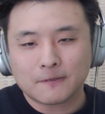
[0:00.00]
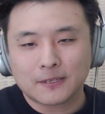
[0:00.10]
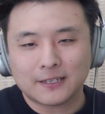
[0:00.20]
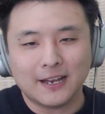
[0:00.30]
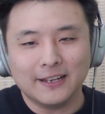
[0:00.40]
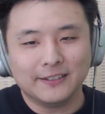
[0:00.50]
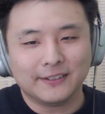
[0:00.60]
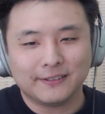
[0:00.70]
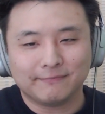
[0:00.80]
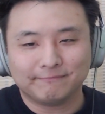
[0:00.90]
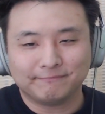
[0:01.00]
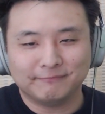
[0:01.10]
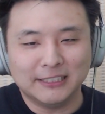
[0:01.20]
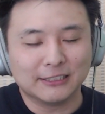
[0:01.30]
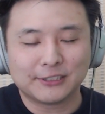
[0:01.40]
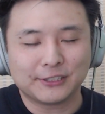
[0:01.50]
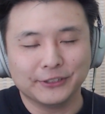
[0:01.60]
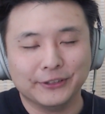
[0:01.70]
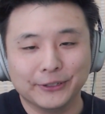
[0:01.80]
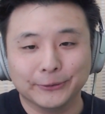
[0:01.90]
God, he looks
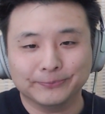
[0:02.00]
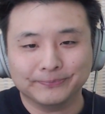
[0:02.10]
good though.